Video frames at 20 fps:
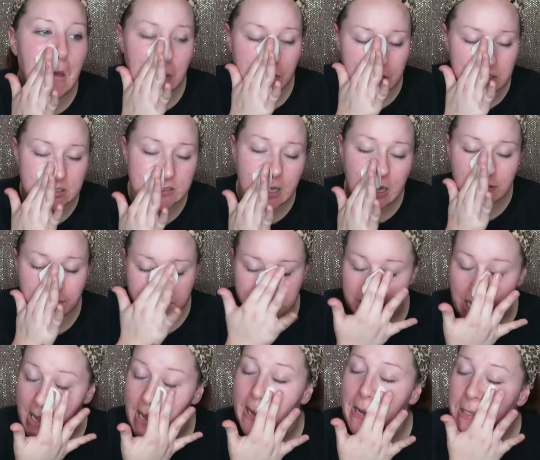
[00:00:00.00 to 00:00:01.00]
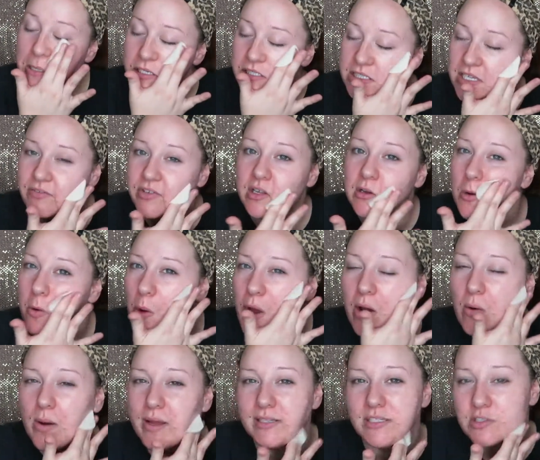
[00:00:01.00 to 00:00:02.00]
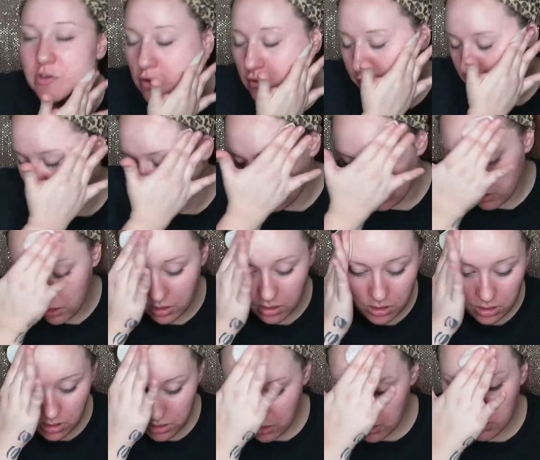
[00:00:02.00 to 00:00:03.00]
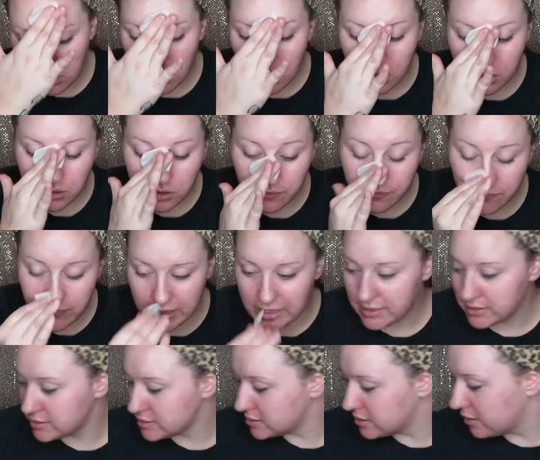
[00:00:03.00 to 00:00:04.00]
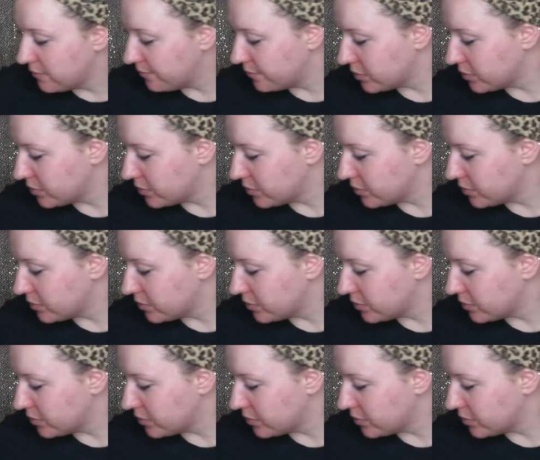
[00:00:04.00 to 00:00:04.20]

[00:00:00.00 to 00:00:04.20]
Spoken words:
the soft side, just give it a quick once over on your face.